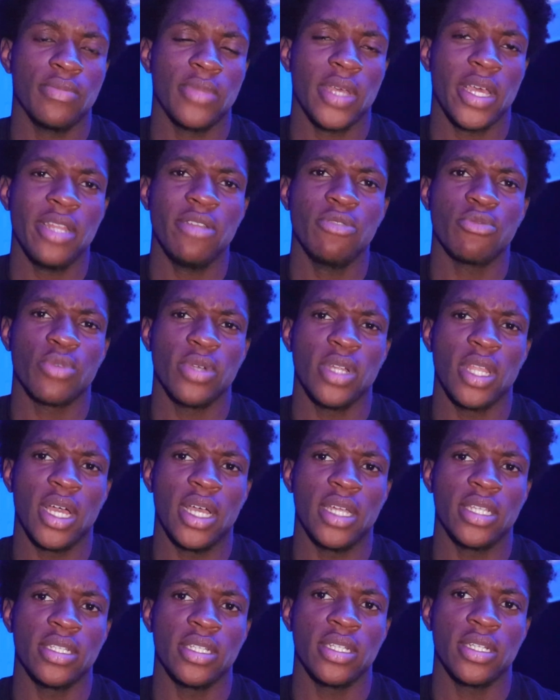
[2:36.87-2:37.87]
didn't
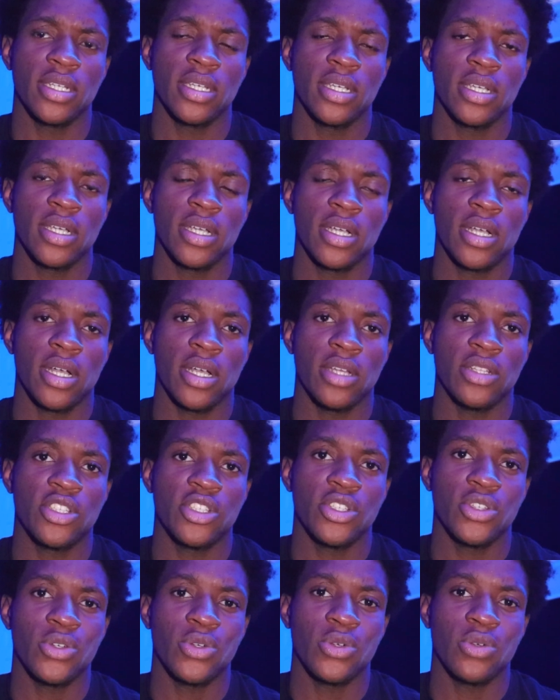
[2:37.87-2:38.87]
realize it
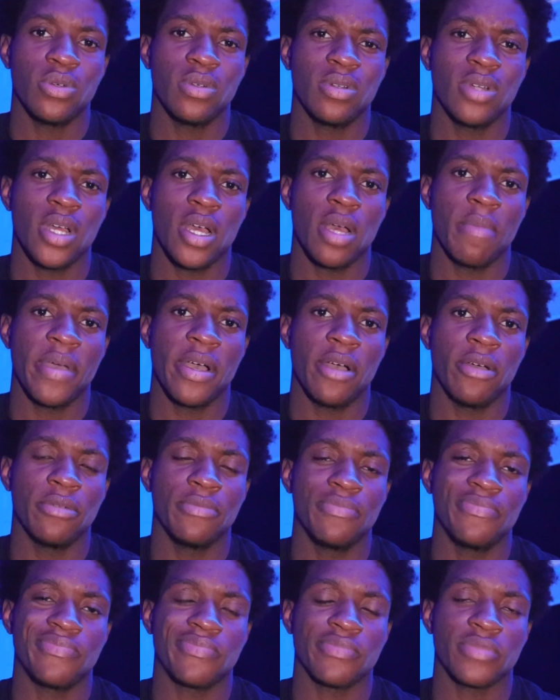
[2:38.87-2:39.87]
until about
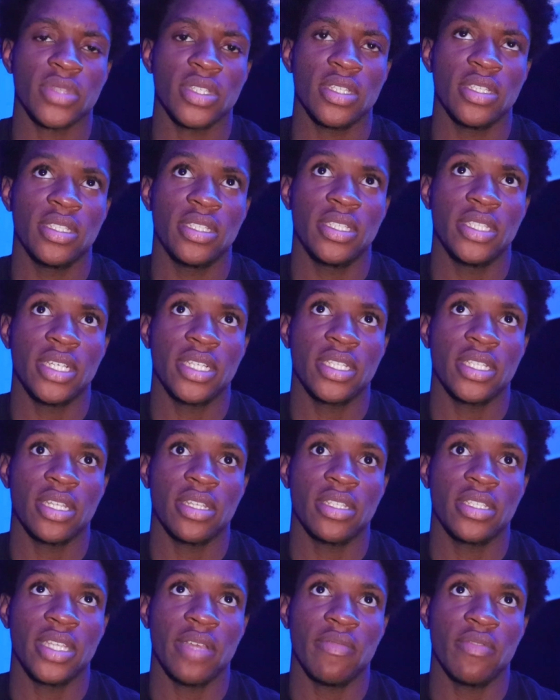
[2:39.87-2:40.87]
6th,
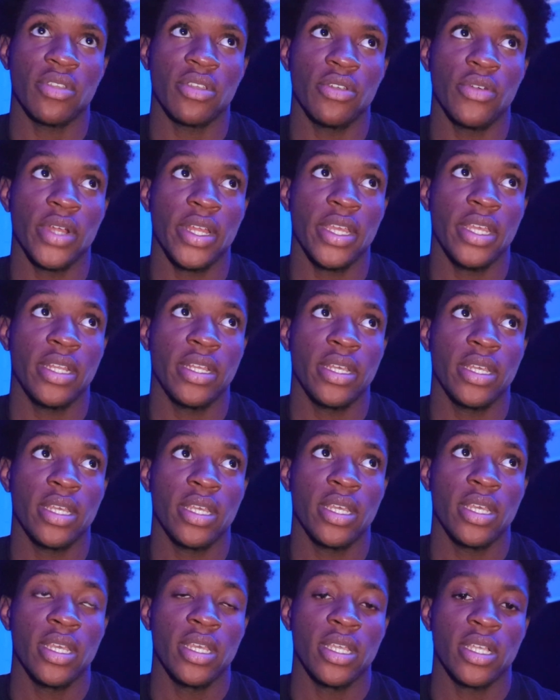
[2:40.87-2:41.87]
7th grade,
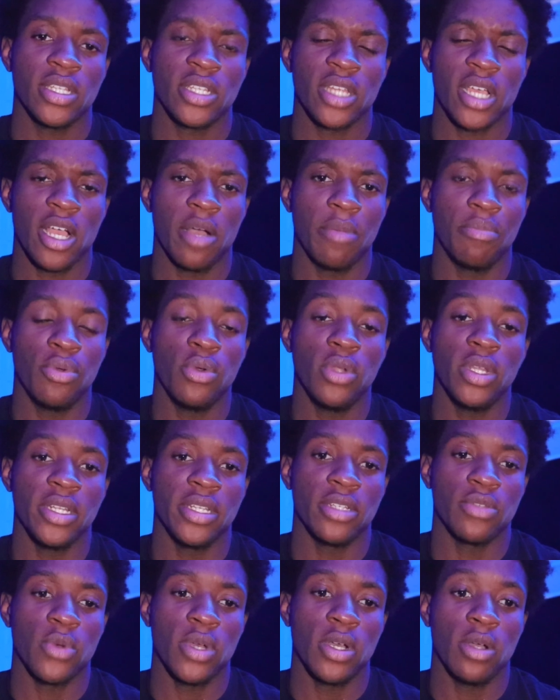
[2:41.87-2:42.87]
because I got bullied
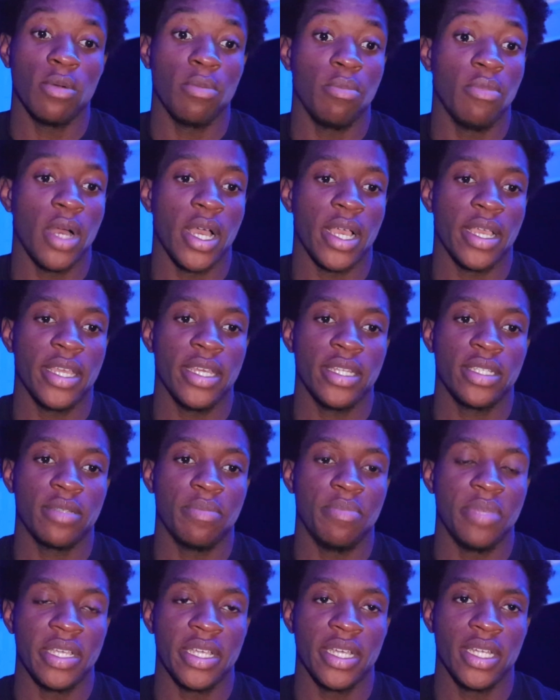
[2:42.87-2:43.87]
as well. I guess
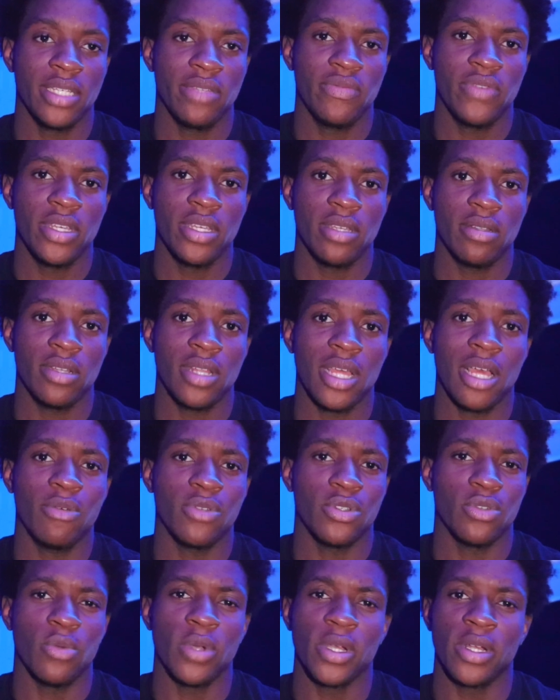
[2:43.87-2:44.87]
because of it, I
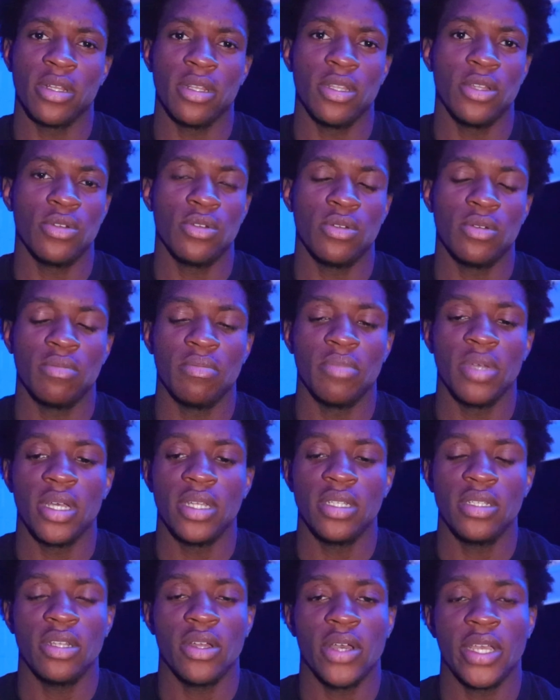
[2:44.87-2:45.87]
was a weird little,
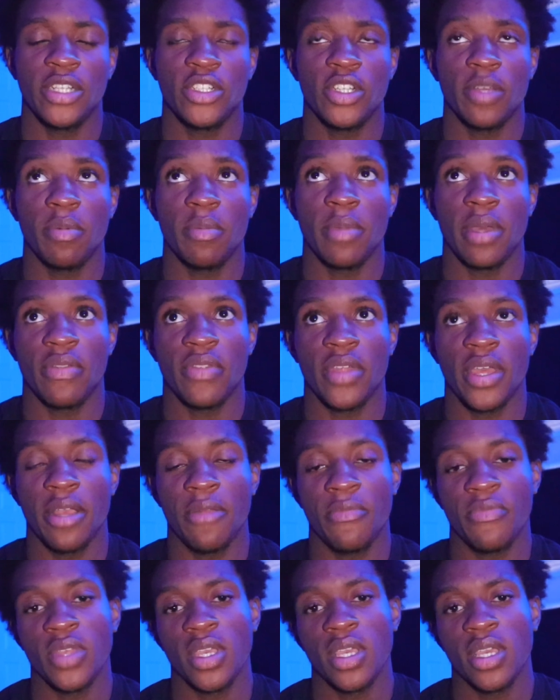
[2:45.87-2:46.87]
but I ain't tripping about that.
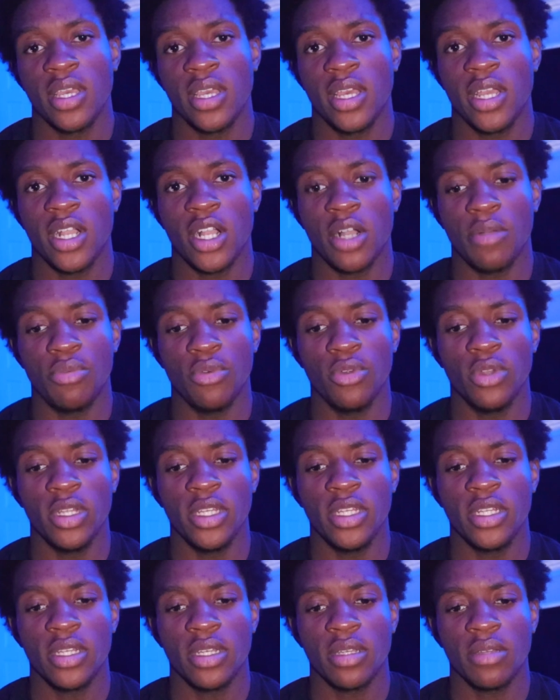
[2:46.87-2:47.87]
I got
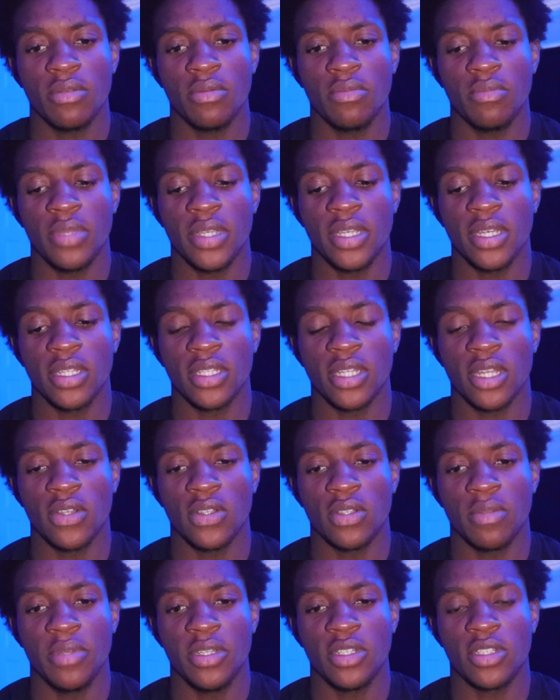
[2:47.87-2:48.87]
bullied because I
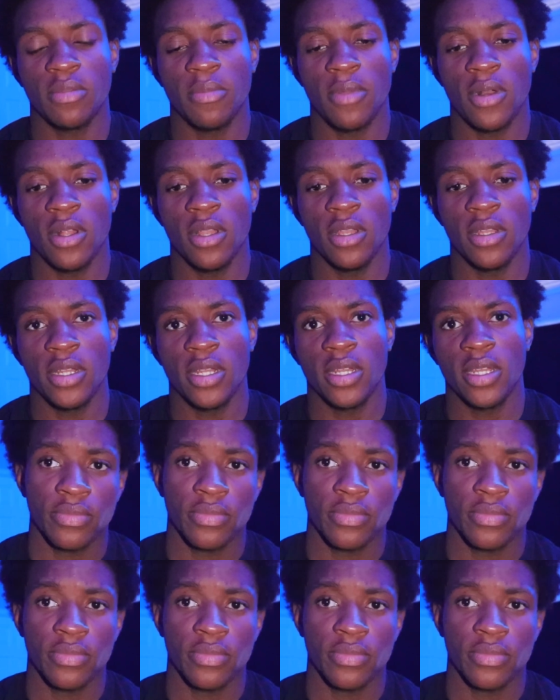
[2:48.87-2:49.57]
was a bit smaller,